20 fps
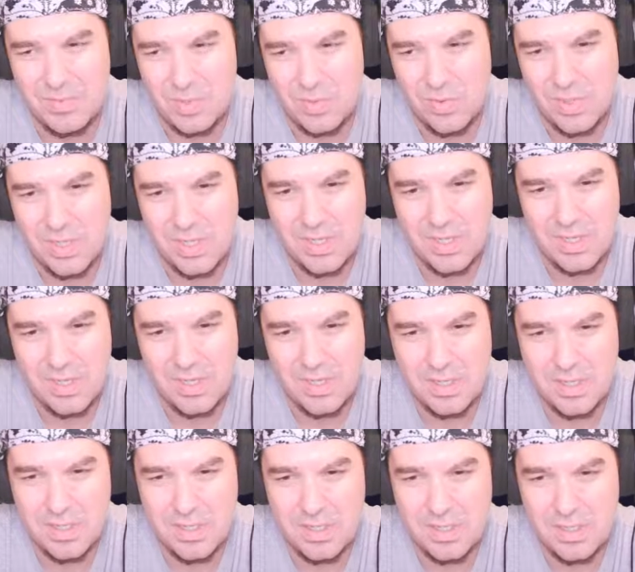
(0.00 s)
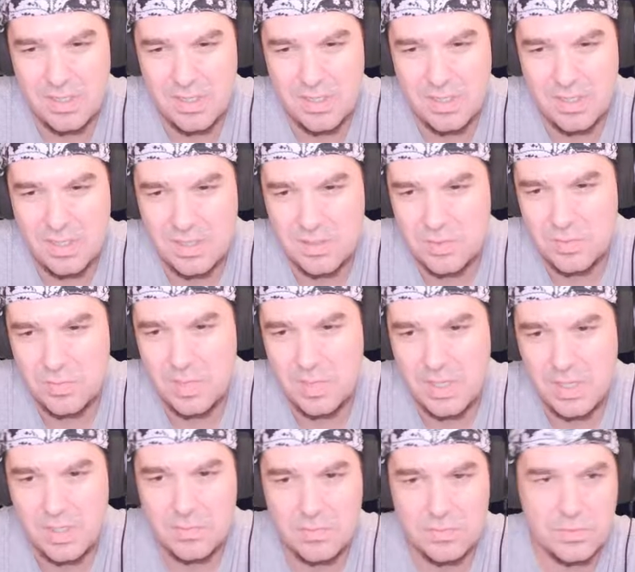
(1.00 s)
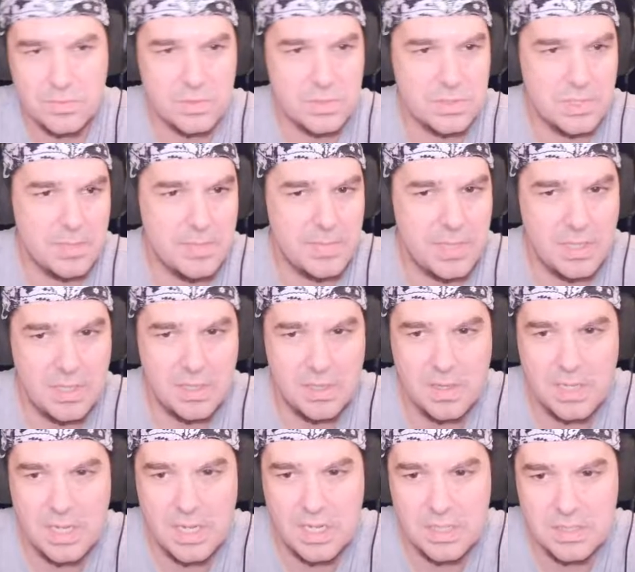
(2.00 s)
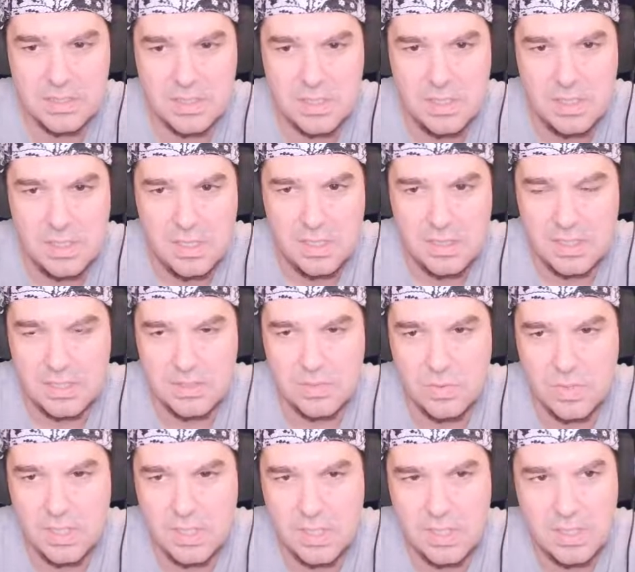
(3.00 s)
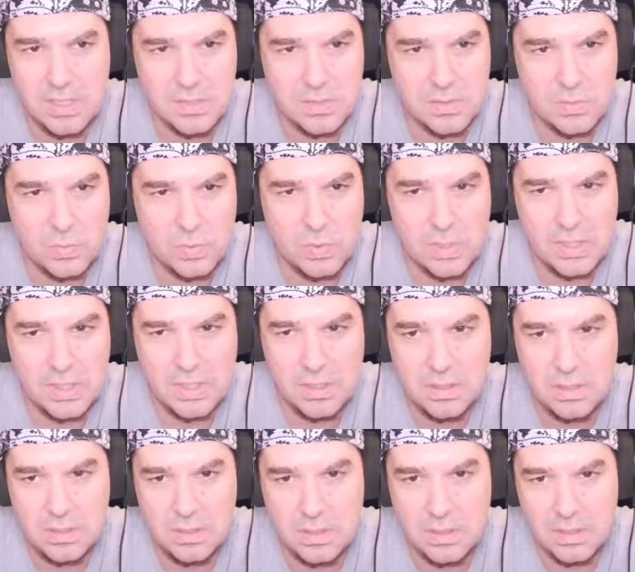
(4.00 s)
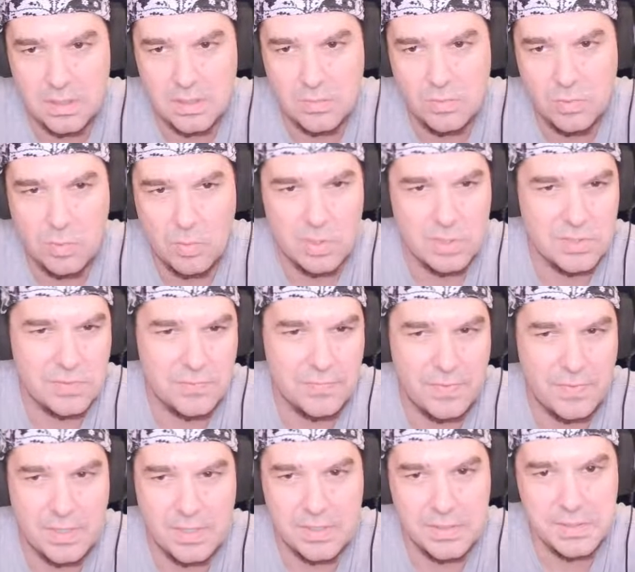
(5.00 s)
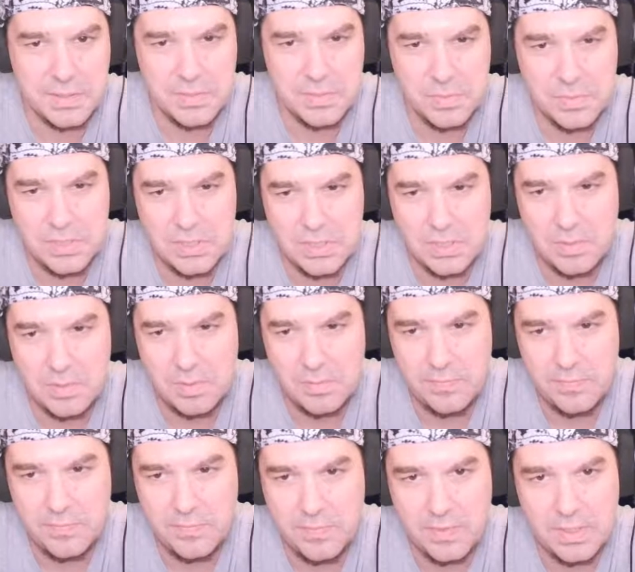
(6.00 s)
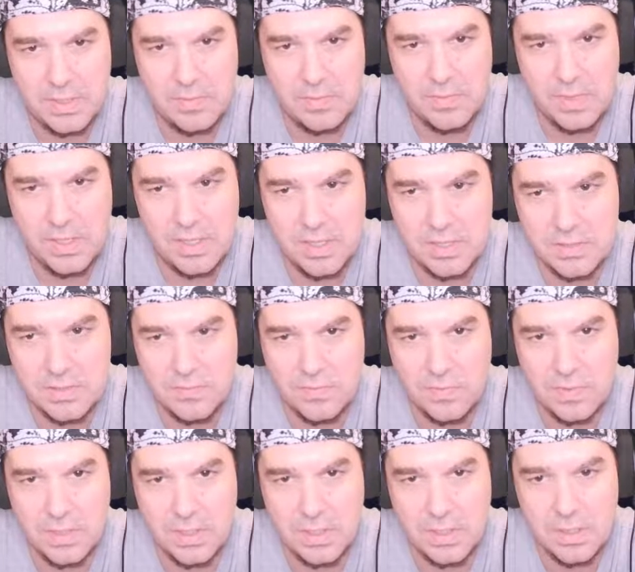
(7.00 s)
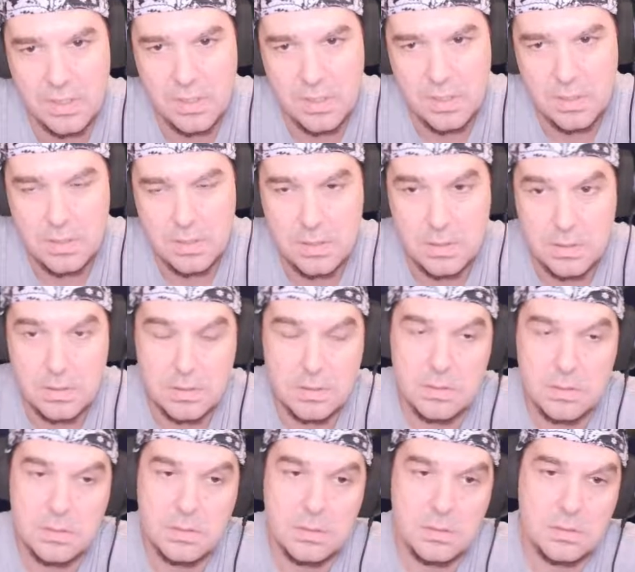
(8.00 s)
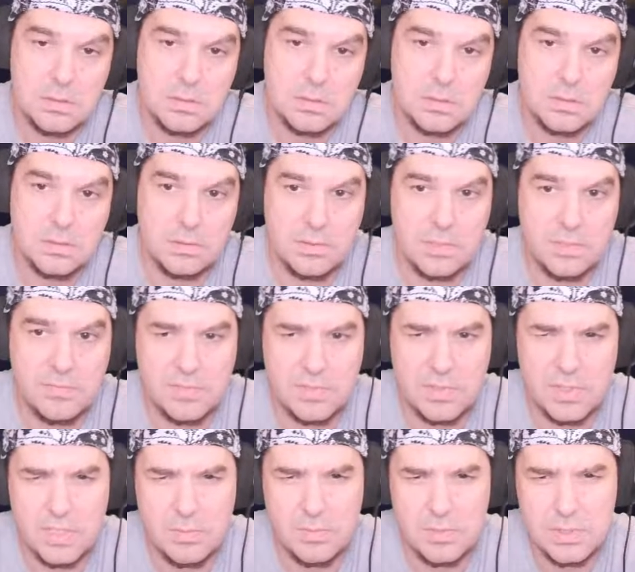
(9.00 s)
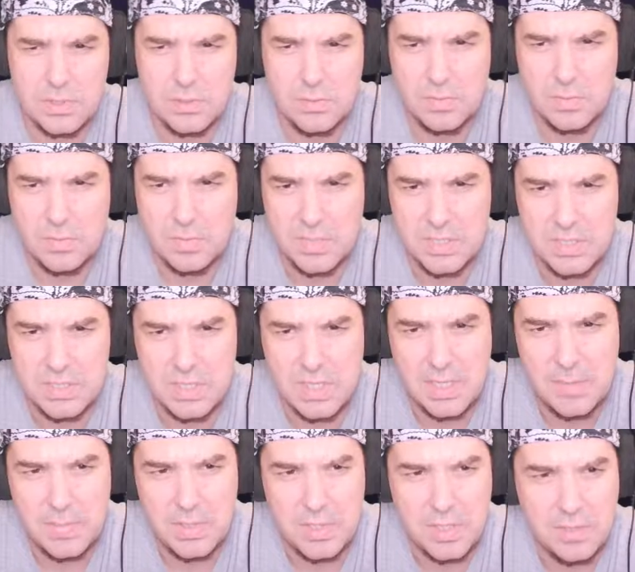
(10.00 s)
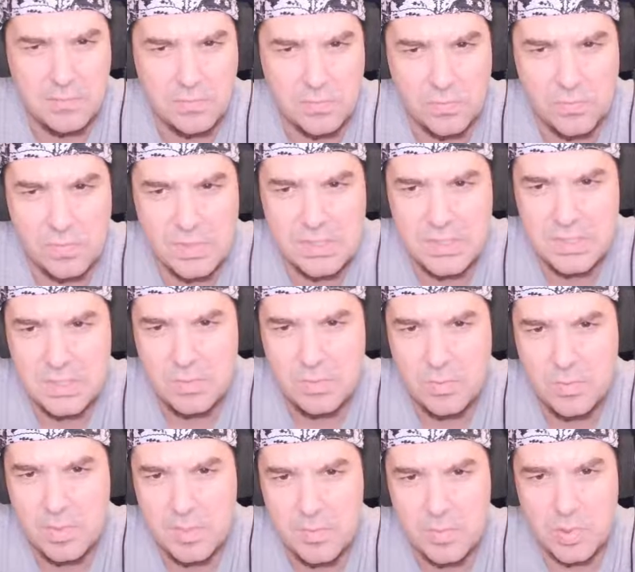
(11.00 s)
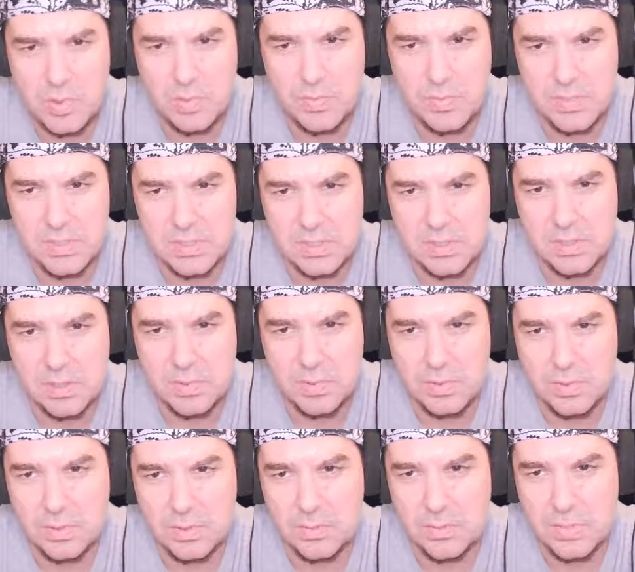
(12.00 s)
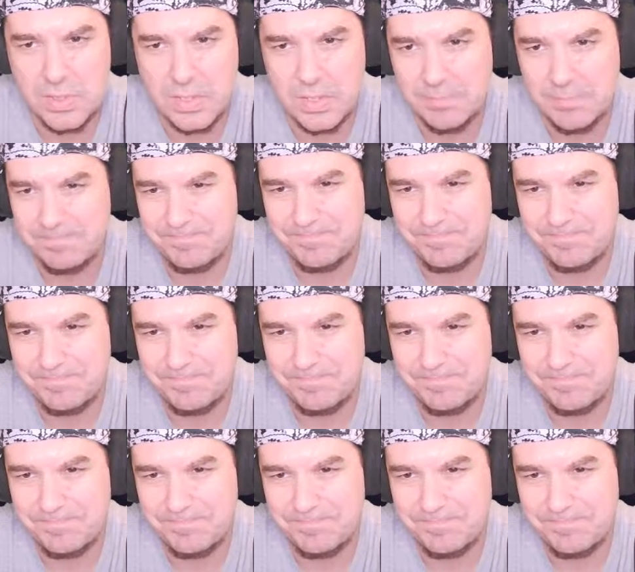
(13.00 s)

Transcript: okay. Not too bad. Slot that like that. That's okay as well. Anti-roll bars are fine. Springs probably fine. Ride height's fine. It's a little different than I would do with my damping. For racing, we might bump this up a little bit.